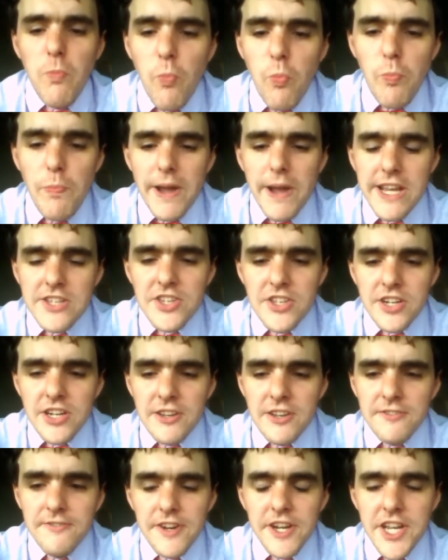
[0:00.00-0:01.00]

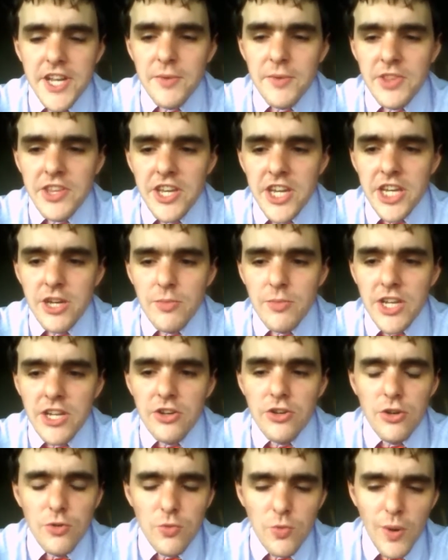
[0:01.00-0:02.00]
Basically fucking with the enemy,
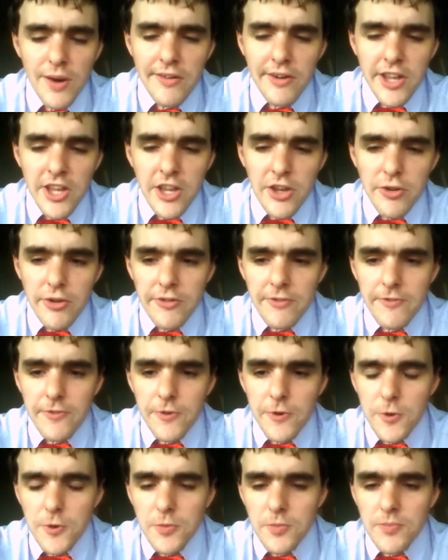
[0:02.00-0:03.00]
not wearing a
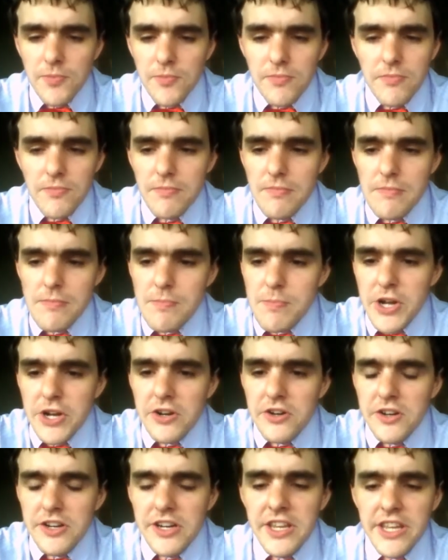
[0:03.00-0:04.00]
uniform,
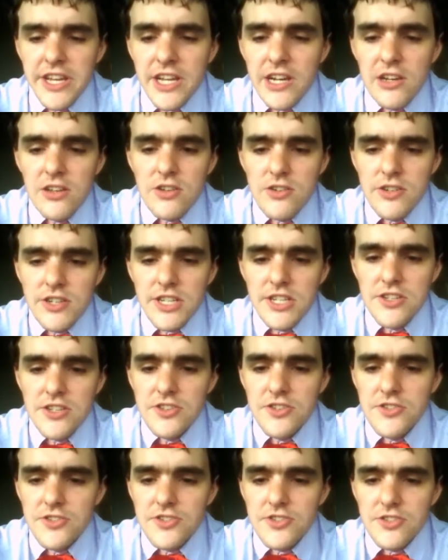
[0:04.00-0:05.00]
behind their
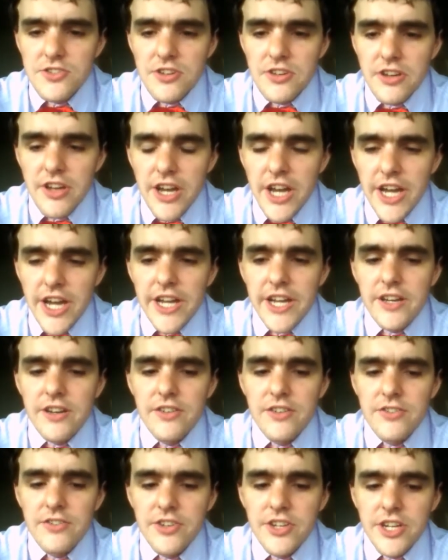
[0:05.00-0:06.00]
lines,
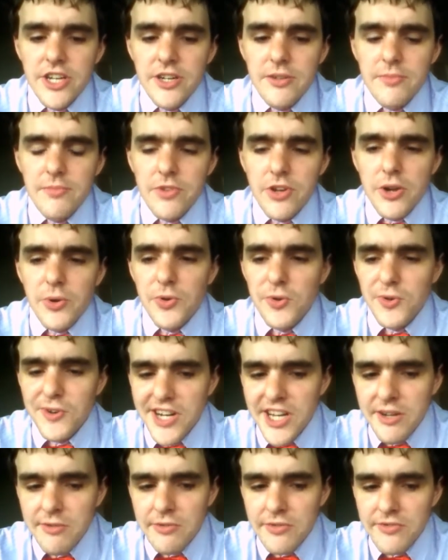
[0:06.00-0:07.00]
and
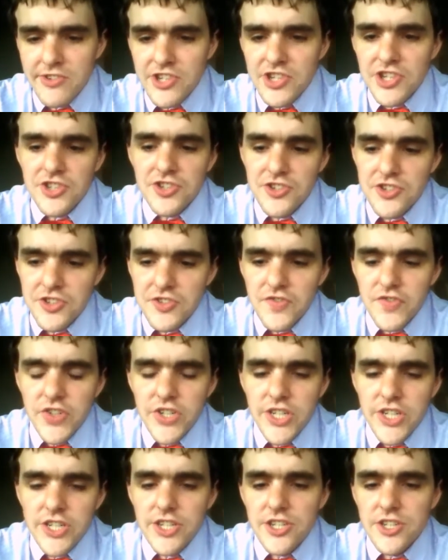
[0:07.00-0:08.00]
coordinating with the resistance
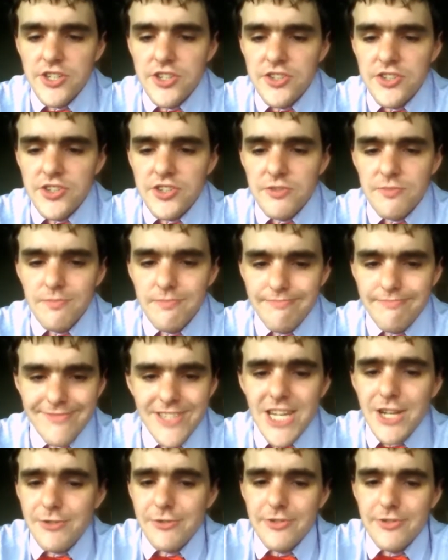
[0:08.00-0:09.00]
fighters.
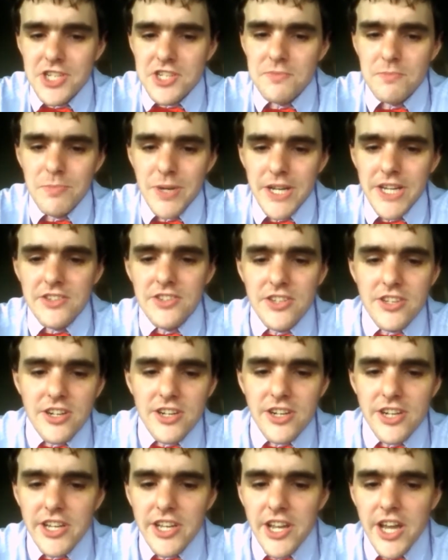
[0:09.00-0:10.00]
Terrorism,
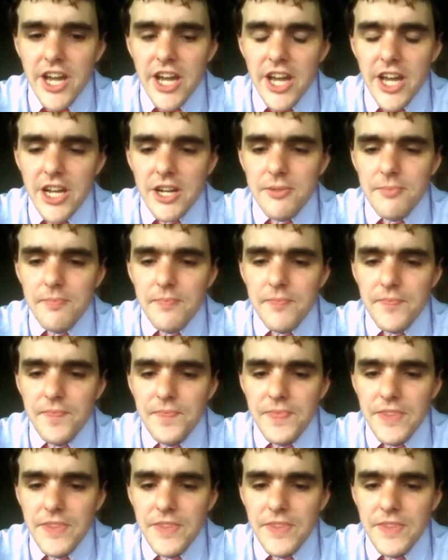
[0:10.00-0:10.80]
basically. Now,